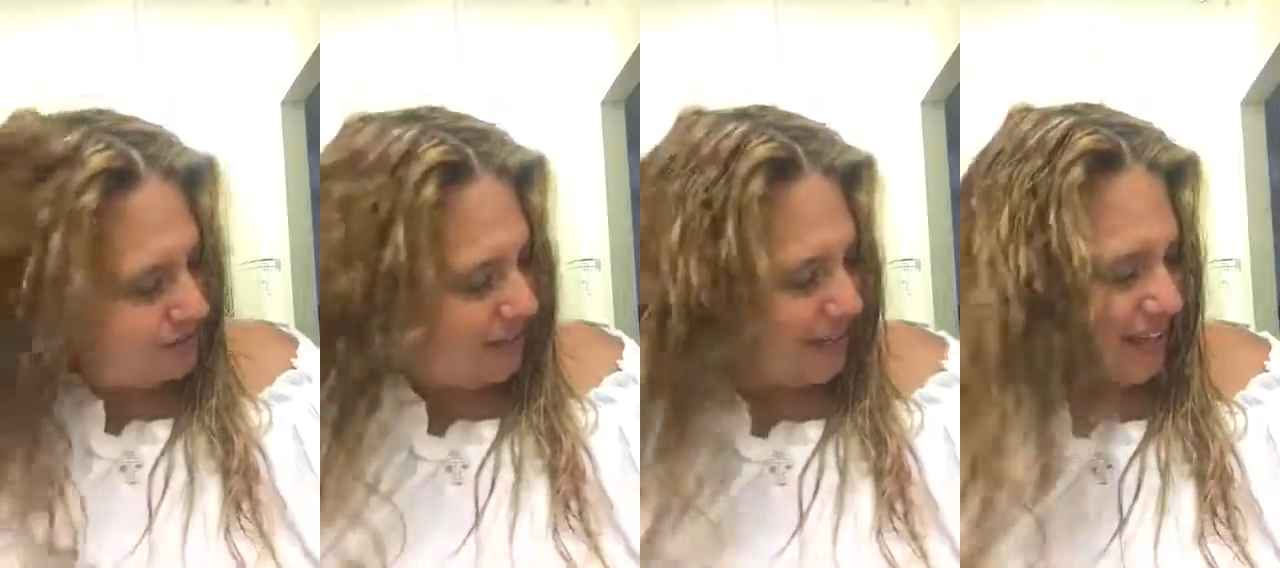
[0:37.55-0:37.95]

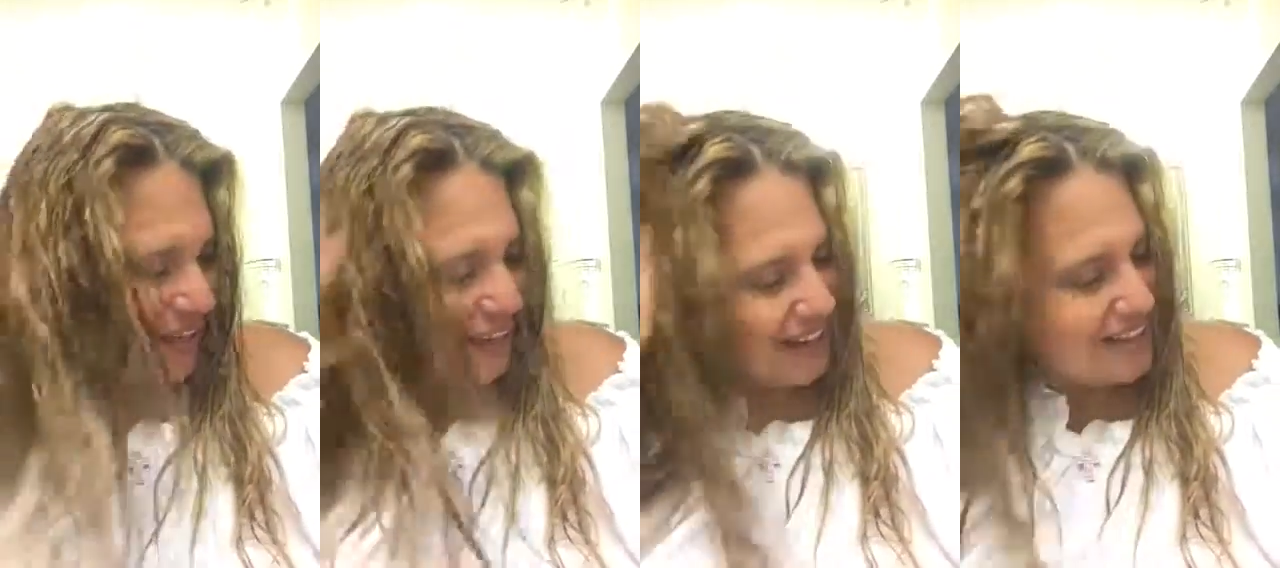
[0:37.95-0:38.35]

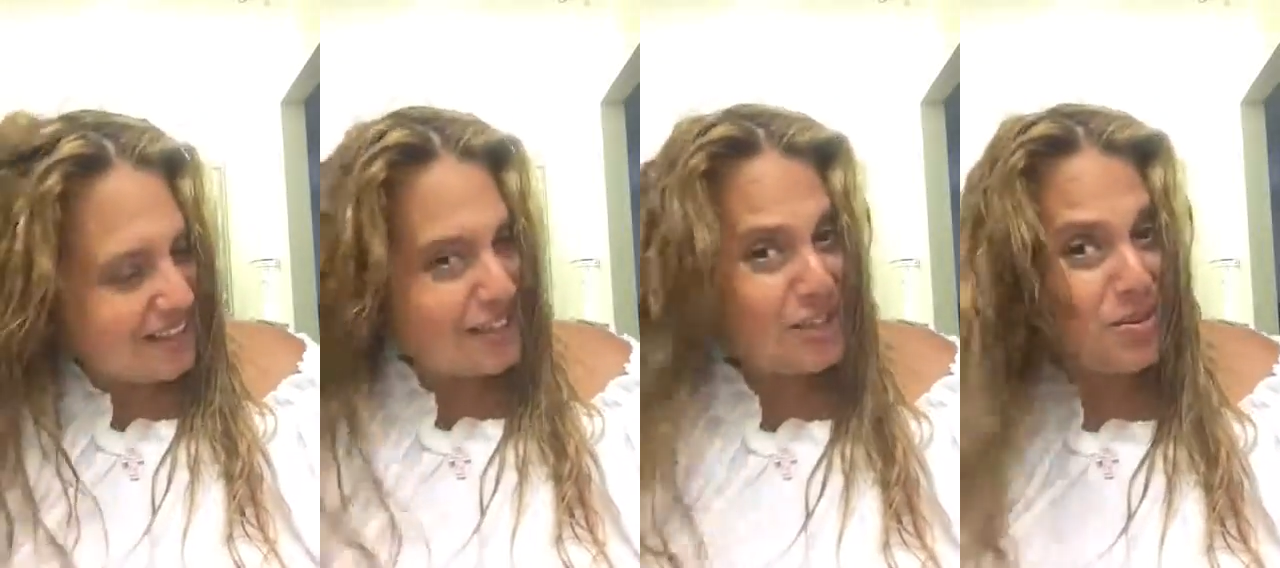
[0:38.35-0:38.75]
again,
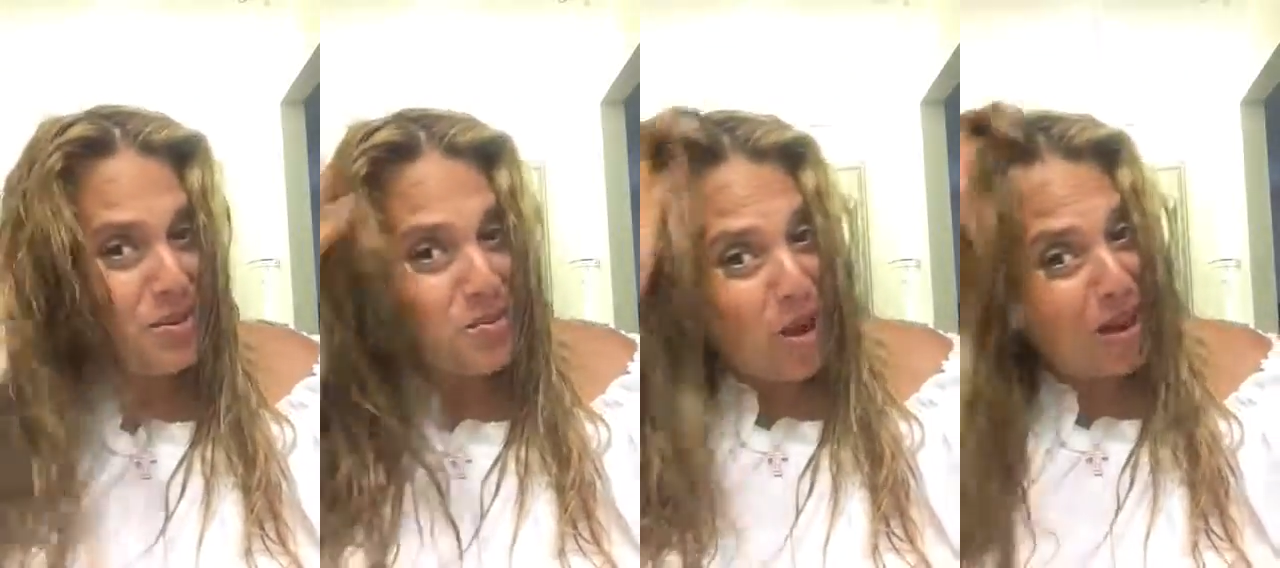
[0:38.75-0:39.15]
anything to do
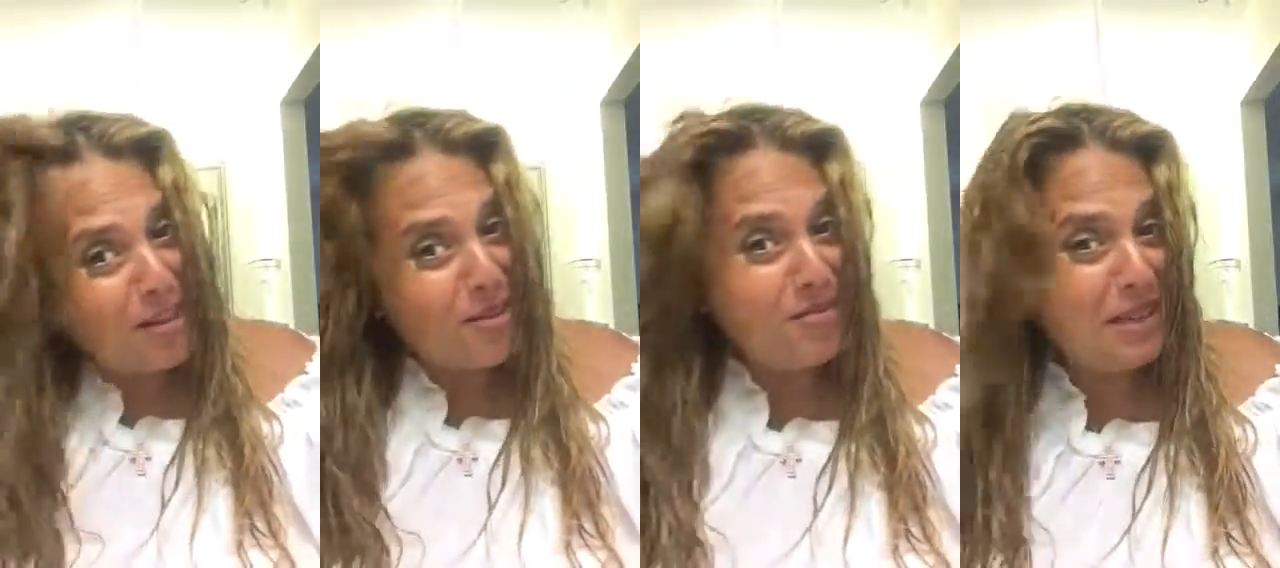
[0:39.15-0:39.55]
with
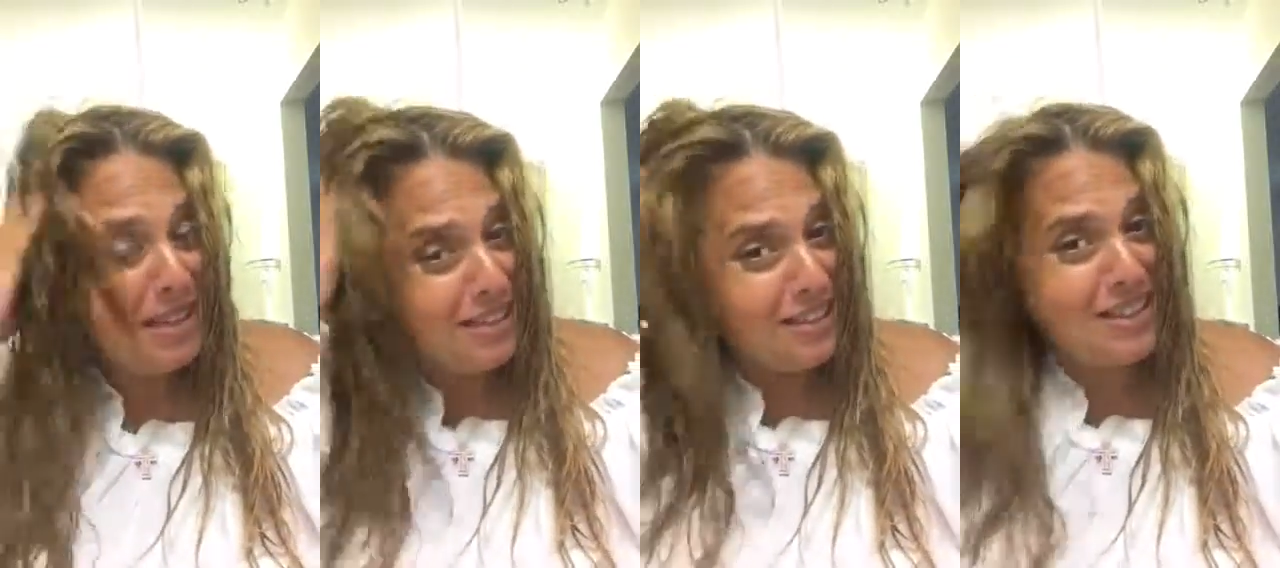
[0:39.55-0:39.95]
water,
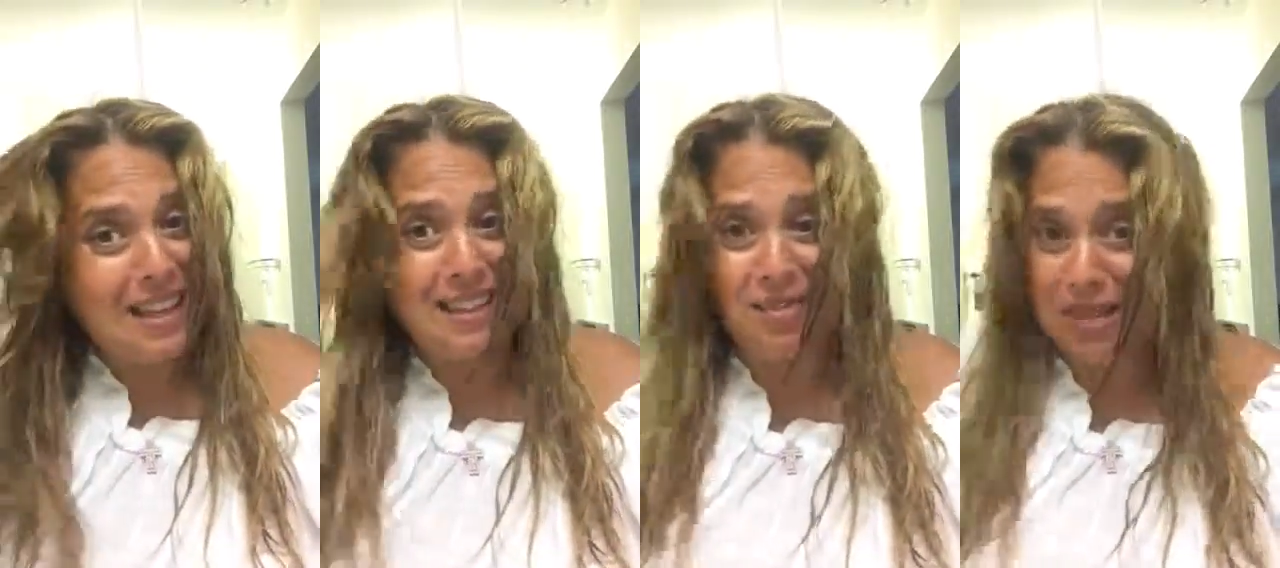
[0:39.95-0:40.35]
beach,
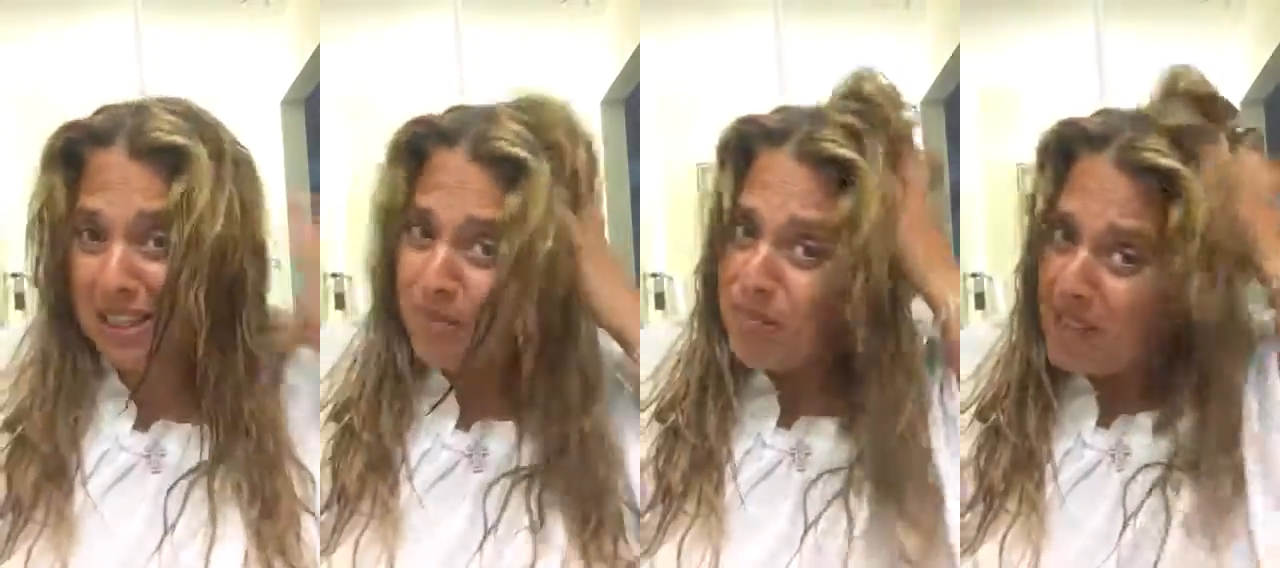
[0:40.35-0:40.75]
that's
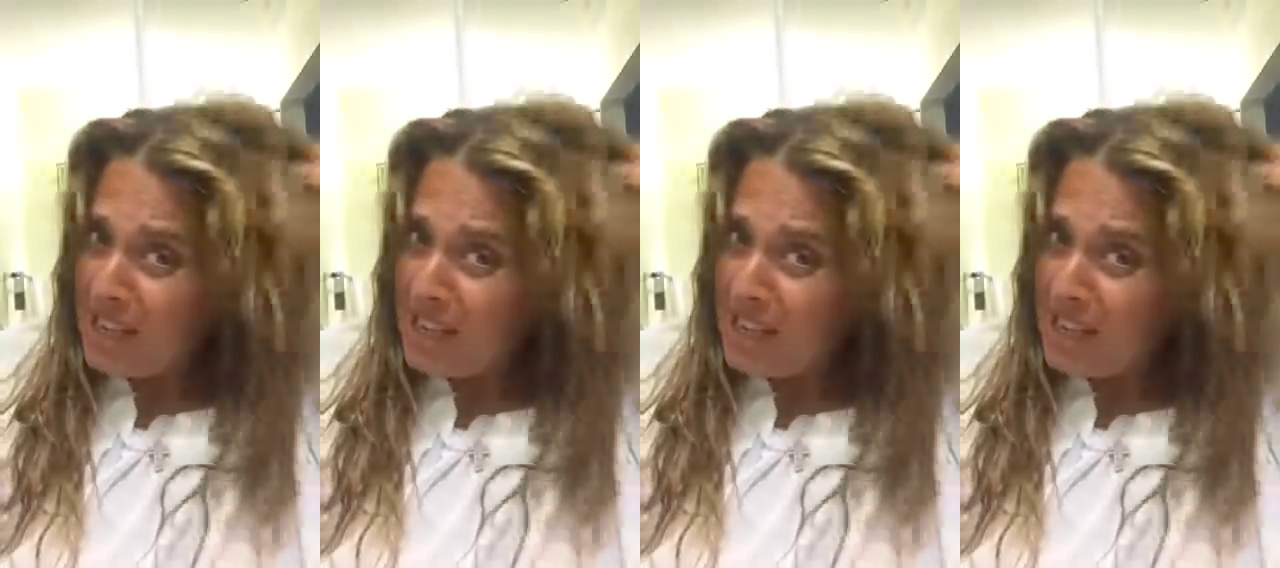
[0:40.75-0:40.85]
me.